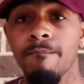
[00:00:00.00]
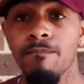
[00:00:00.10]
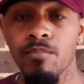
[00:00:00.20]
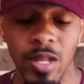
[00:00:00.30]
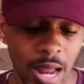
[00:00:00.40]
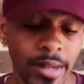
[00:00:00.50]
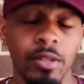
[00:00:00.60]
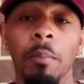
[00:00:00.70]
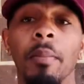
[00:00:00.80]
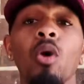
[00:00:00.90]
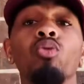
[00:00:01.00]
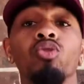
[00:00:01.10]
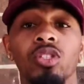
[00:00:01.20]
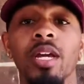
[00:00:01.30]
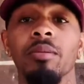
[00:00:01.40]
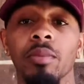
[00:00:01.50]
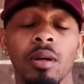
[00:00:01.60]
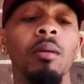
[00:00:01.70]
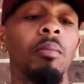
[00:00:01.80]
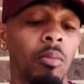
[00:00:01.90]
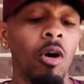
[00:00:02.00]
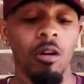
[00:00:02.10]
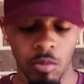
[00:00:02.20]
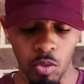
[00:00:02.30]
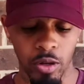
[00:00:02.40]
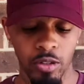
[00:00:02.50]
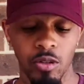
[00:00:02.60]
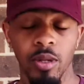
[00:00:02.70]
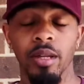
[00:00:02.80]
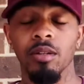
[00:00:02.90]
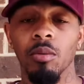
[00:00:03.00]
And that's a bold statement, but mark my words on that.